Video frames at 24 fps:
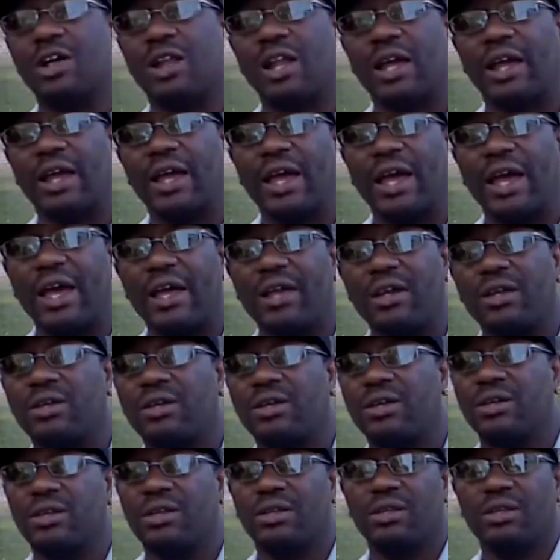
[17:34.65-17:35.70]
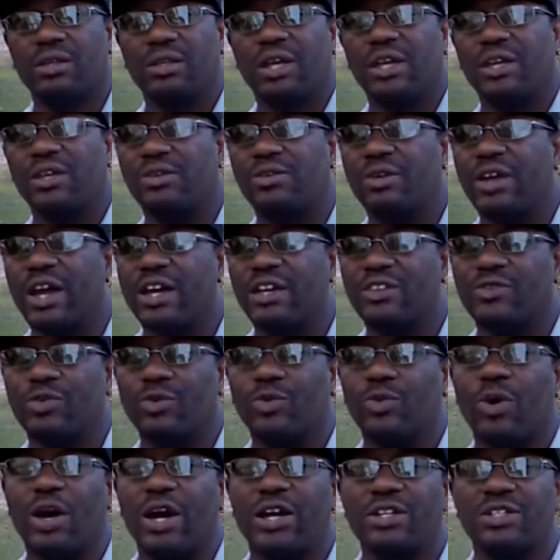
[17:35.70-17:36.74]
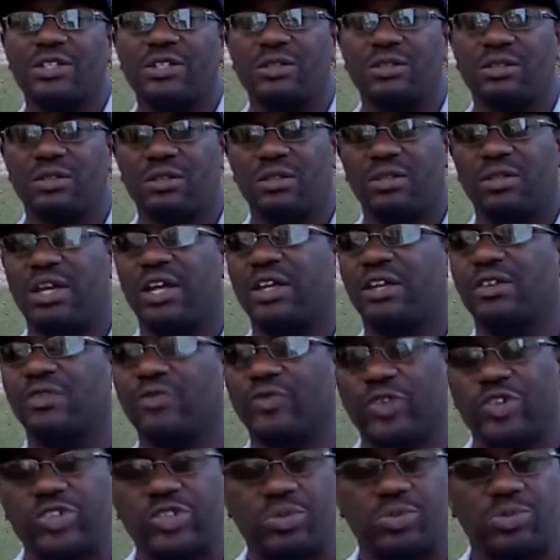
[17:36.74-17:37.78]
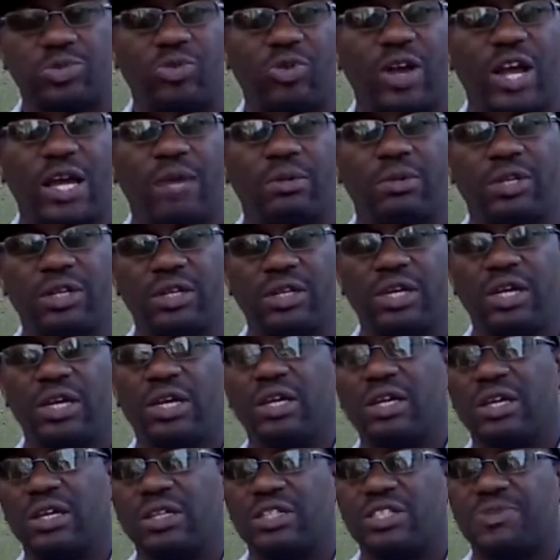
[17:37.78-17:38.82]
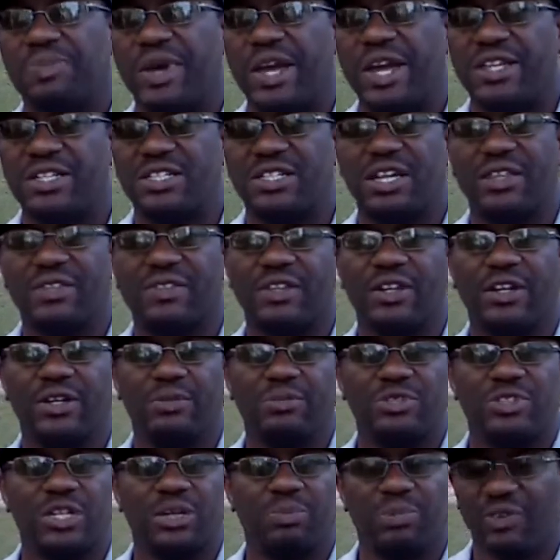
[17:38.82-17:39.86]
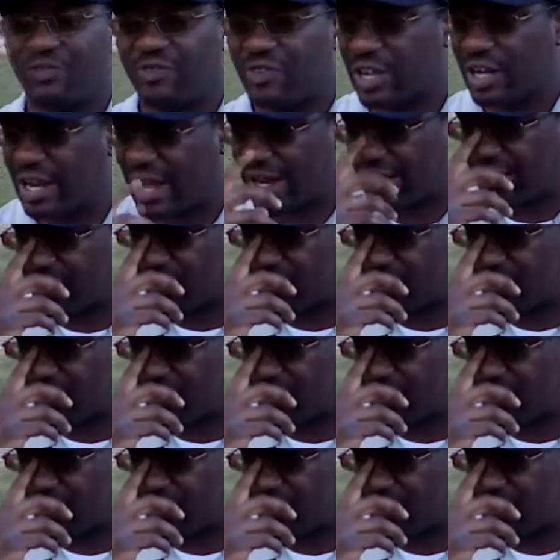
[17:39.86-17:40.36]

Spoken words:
I got. Thank you guys for watching. Thank you for subscribing. Smash that thumbs up if you like